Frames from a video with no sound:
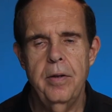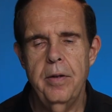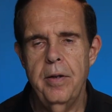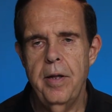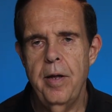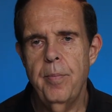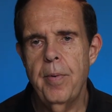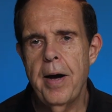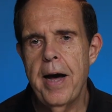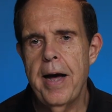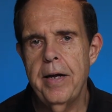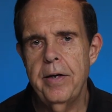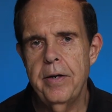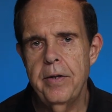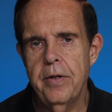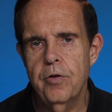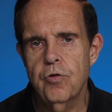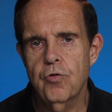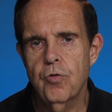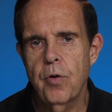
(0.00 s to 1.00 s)
They buy into
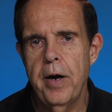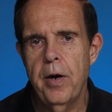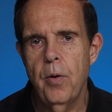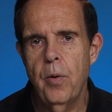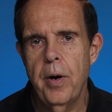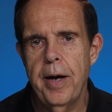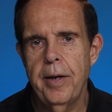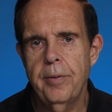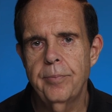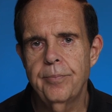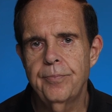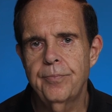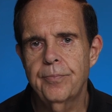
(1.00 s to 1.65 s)
this right away.